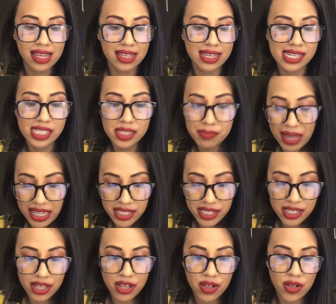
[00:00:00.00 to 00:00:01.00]
is
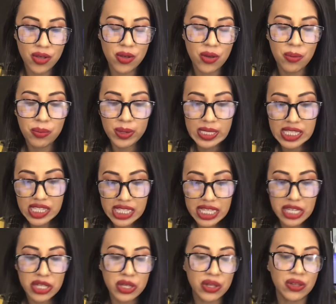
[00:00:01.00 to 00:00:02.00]
Mexico,
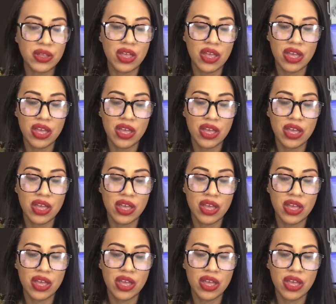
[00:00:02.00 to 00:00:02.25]
Brazil,